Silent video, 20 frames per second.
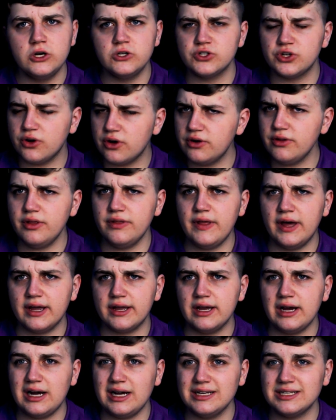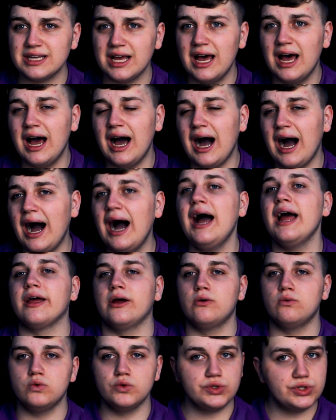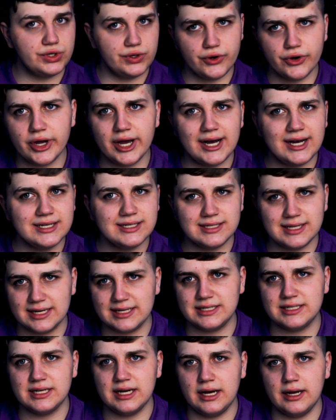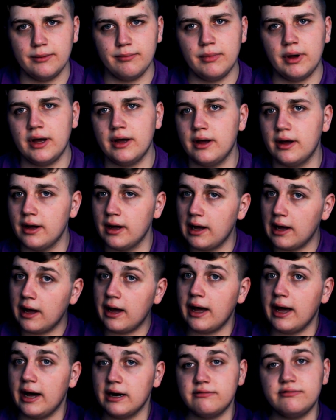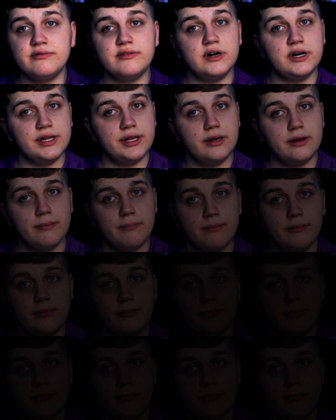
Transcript: So other than that, guys, I will see you guys next time. Have fun.